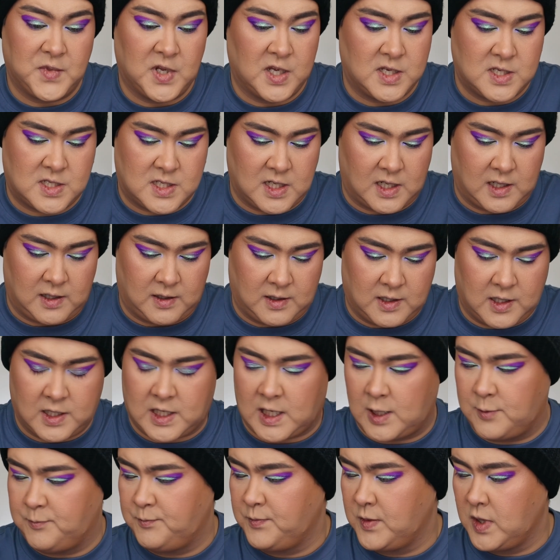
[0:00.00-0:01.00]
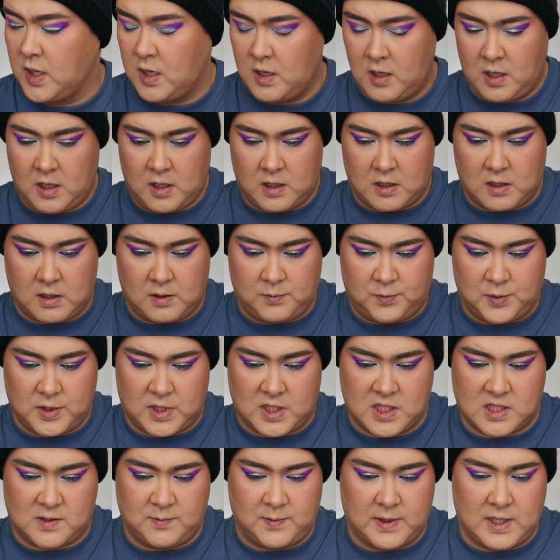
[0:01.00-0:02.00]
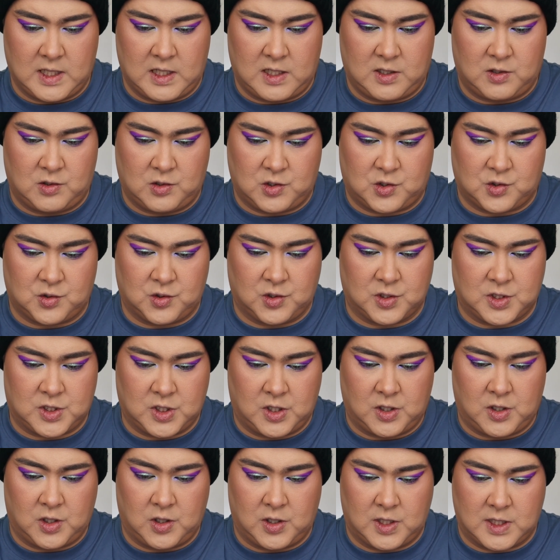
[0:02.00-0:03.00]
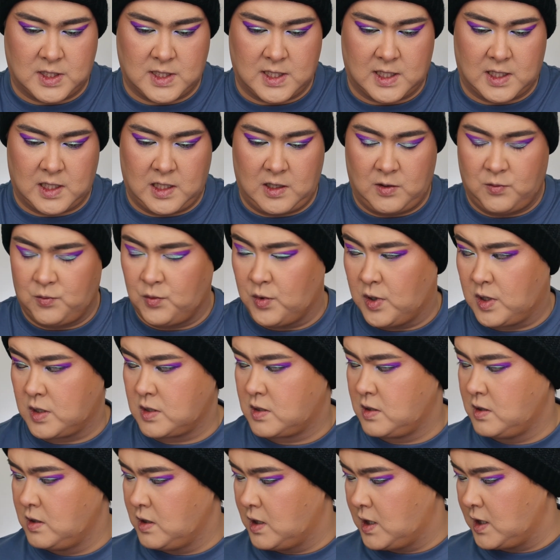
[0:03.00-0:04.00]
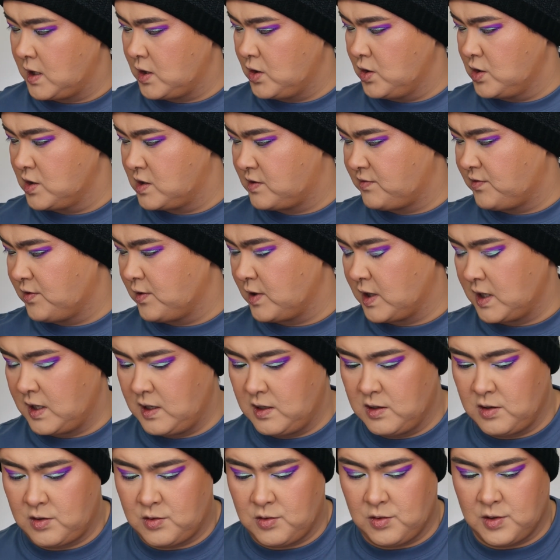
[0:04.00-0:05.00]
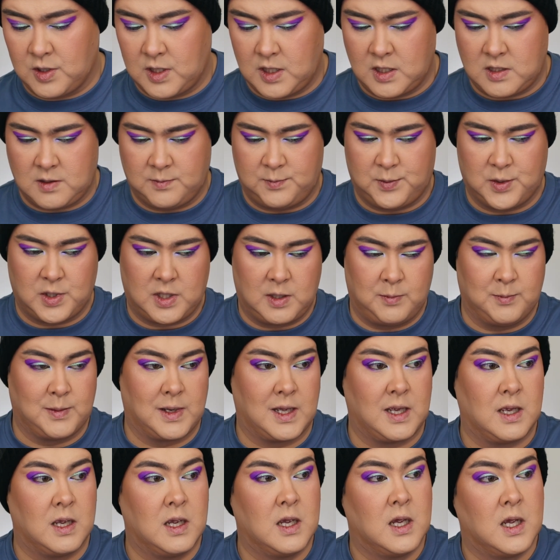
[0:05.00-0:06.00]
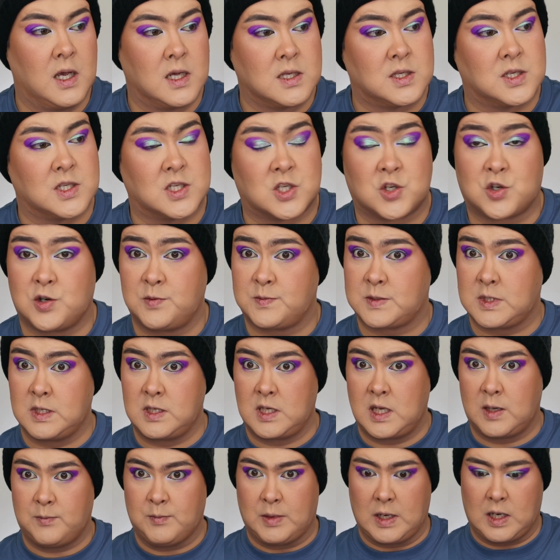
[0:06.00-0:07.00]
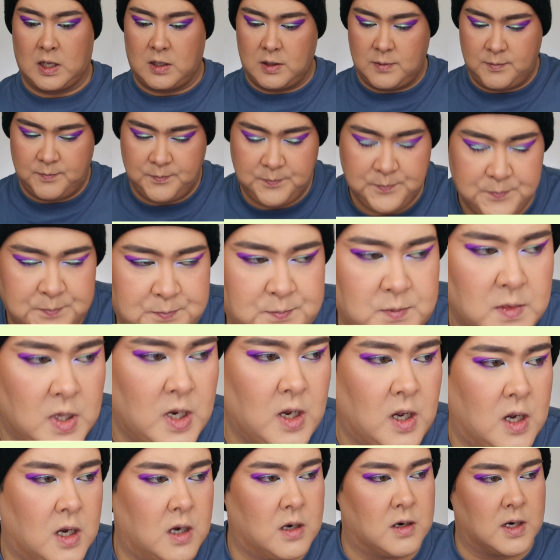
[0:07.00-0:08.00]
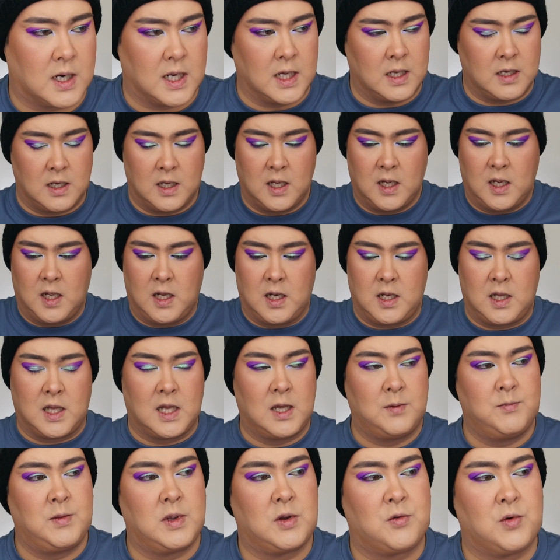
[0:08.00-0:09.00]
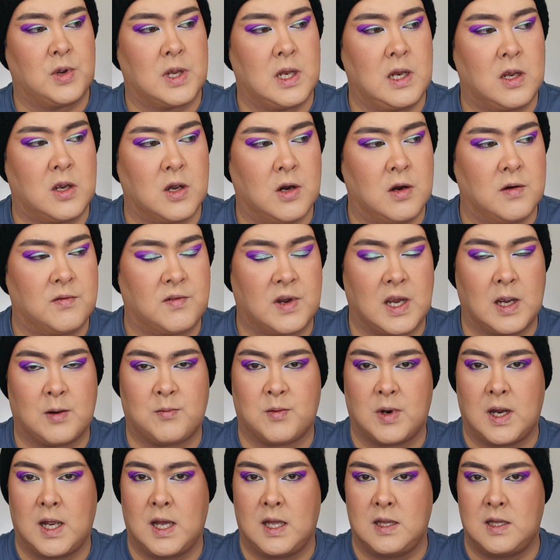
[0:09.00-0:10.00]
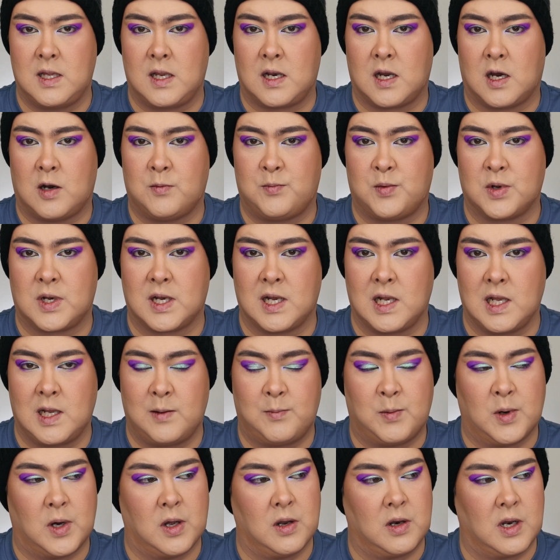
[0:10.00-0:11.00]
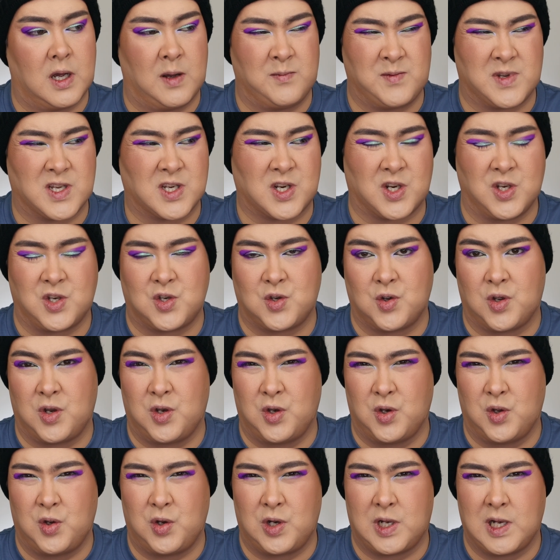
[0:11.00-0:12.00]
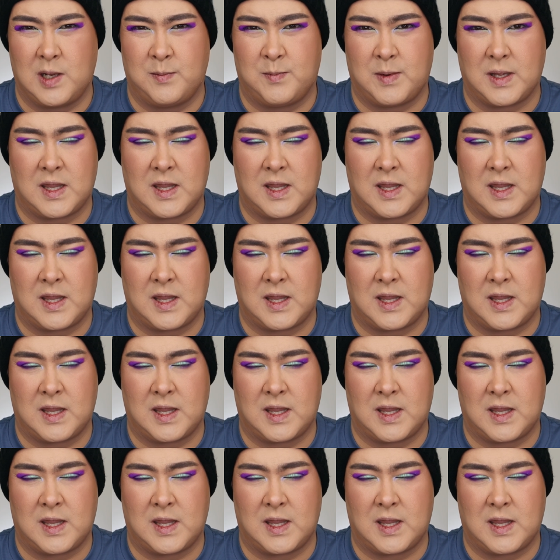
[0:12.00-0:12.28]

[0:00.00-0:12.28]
Stunning. Okay, I'm I gotta put this in my little drawer so I know exactly what I used for the inner corner to put in my description down below. Alright, let me quickly go off camera and then I'll put a lip on. I'm just gonna do a nude lip,